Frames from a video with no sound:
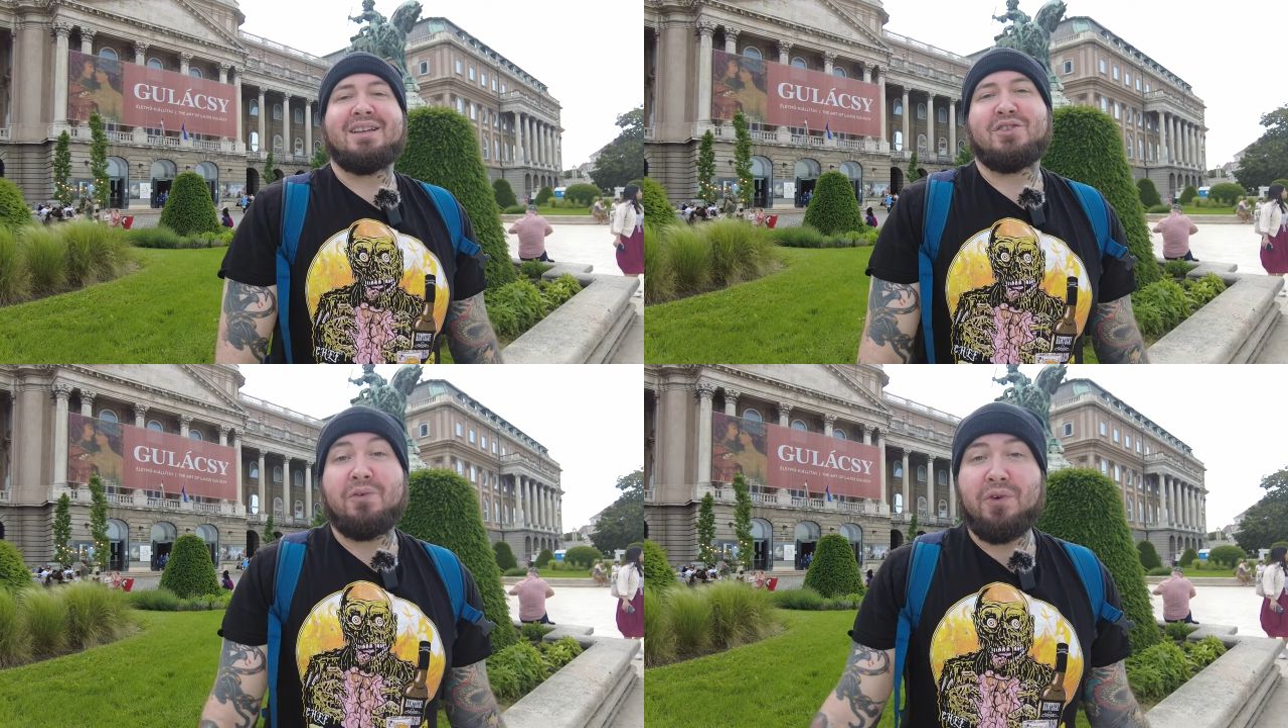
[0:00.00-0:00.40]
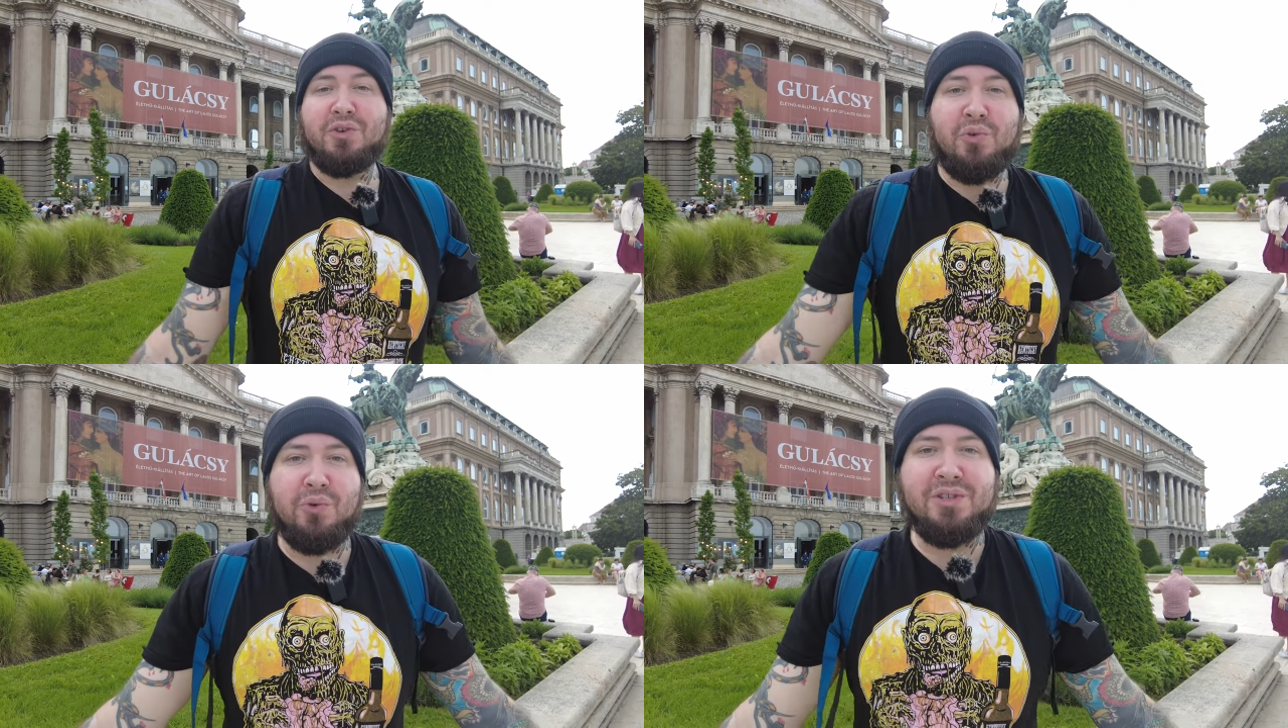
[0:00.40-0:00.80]
So if you're a
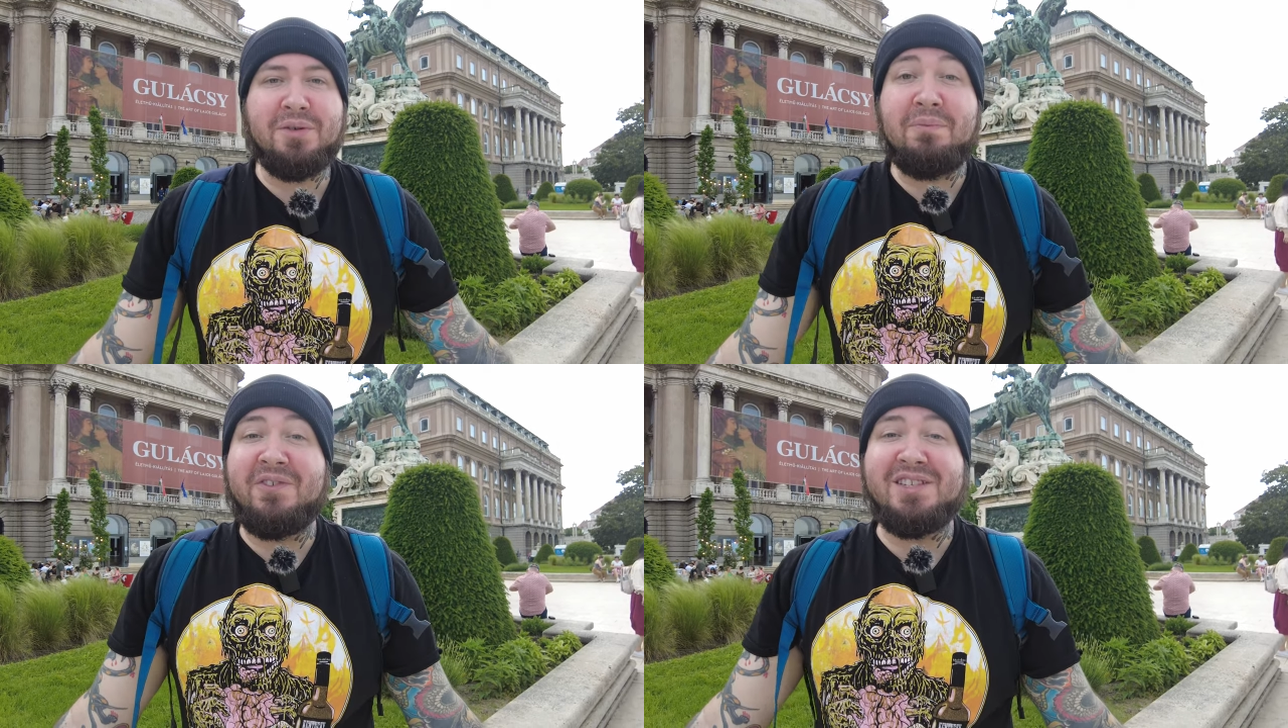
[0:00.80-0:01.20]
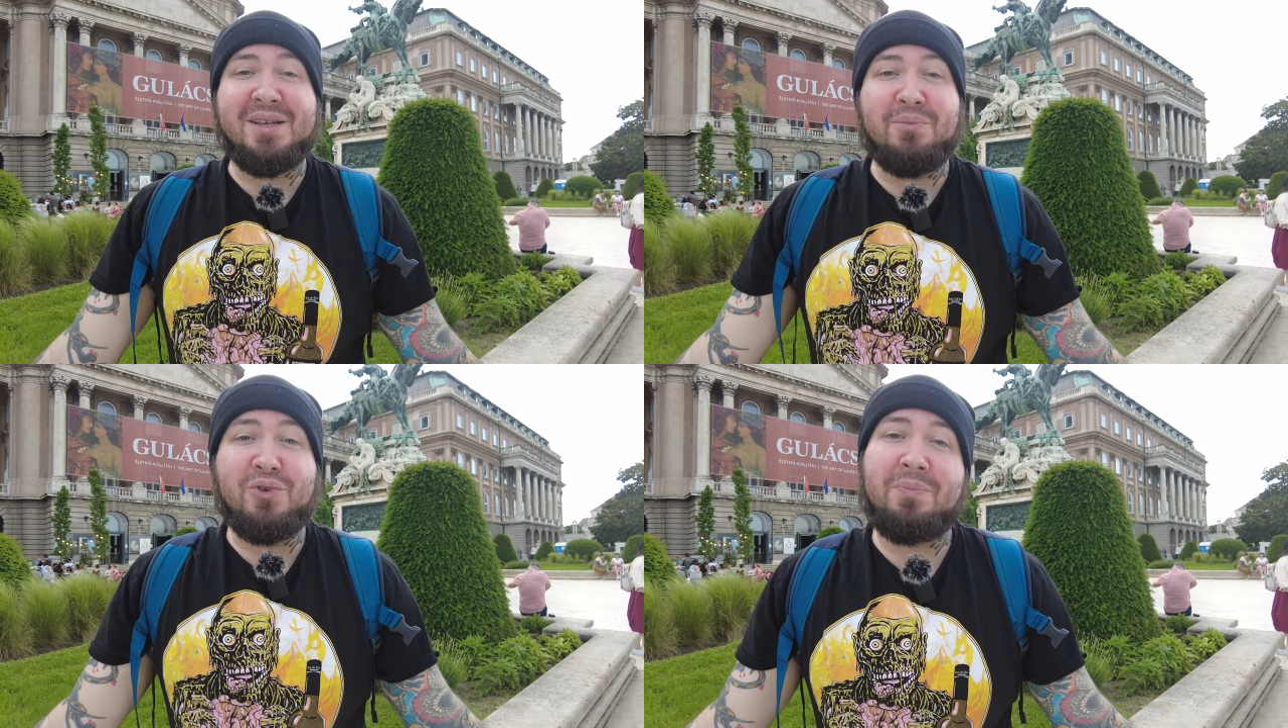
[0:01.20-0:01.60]
tourist
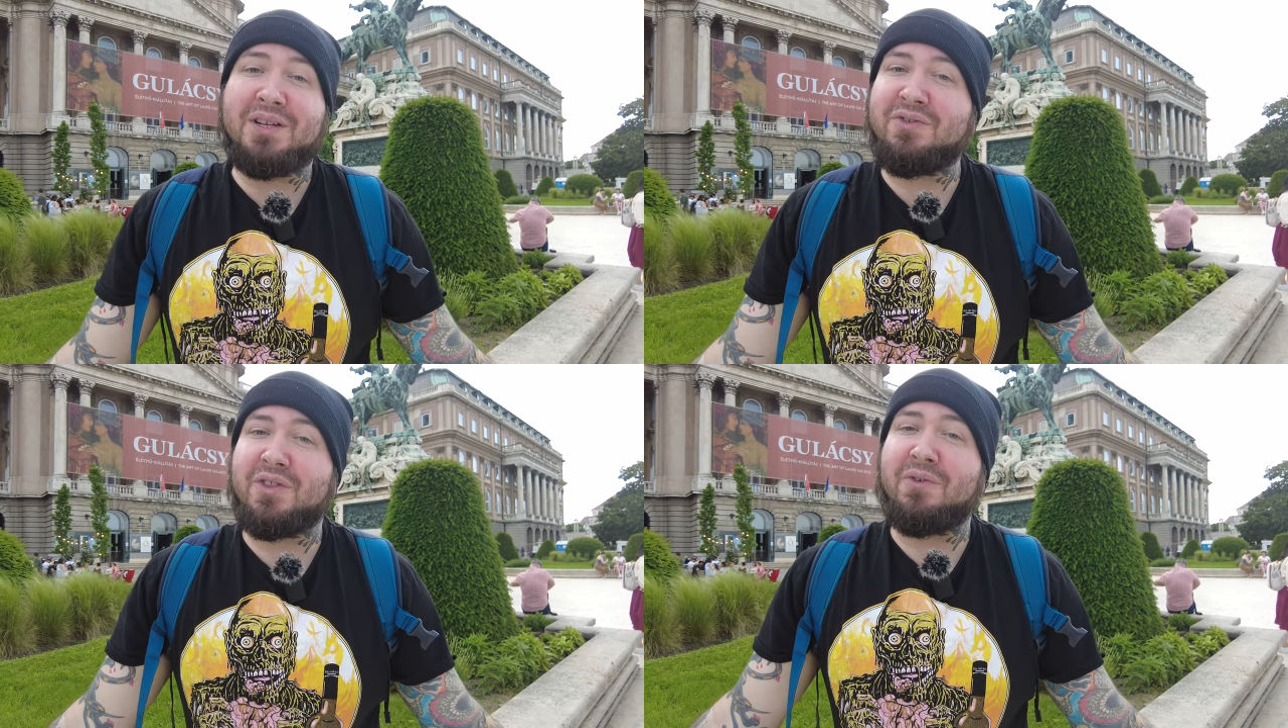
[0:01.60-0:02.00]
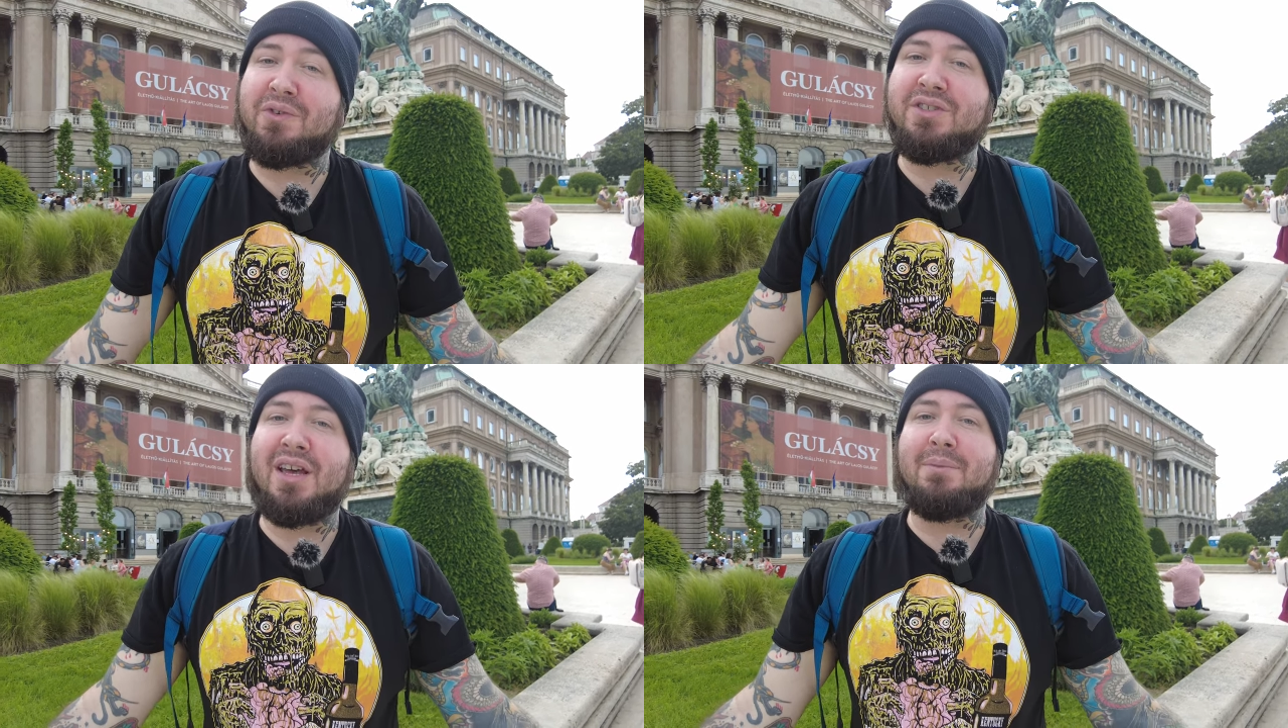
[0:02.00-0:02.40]
visiting Budapest for the
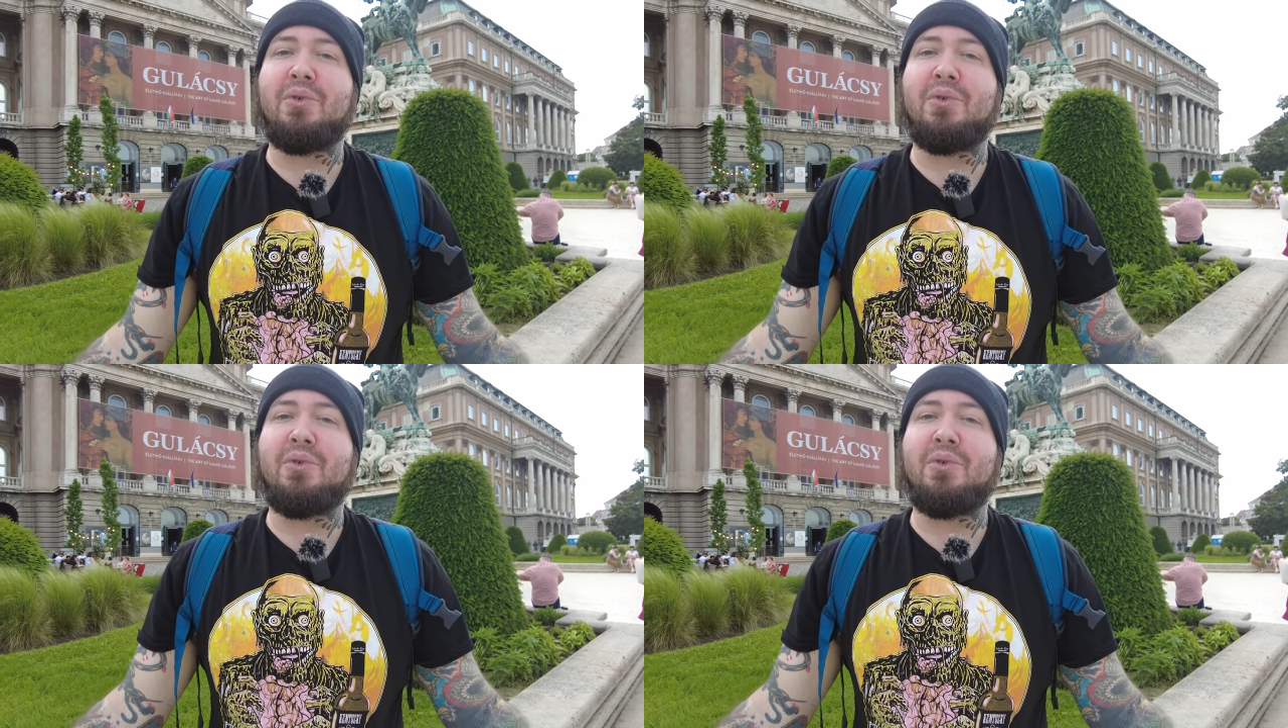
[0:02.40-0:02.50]
first time,